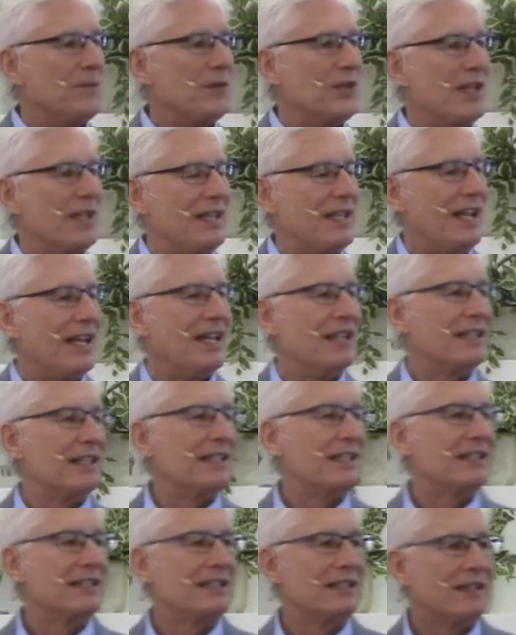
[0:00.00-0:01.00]
to
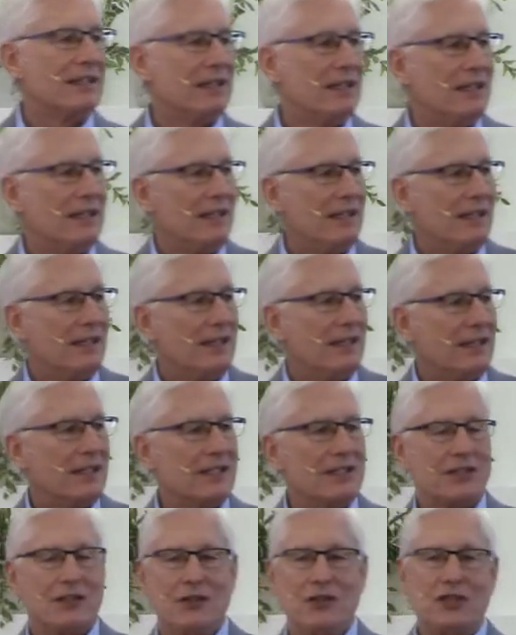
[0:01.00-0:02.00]
this. The
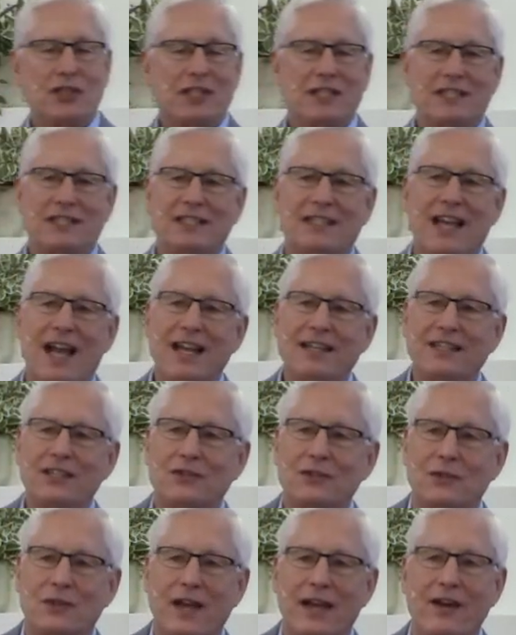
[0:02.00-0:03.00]
solution is not to
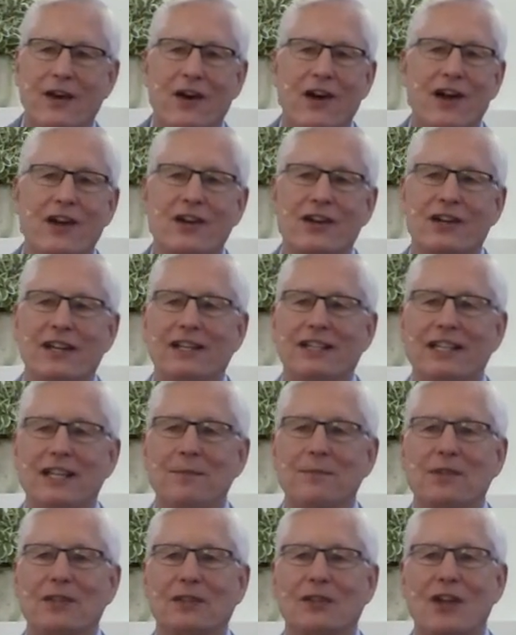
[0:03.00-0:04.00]
try harder to
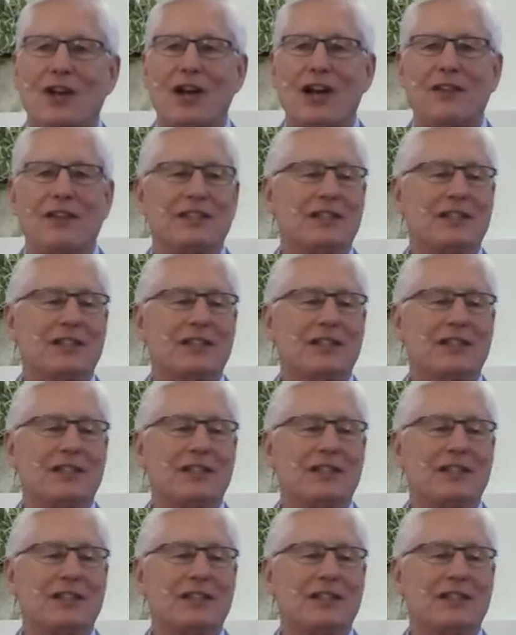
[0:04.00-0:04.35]
keep the law.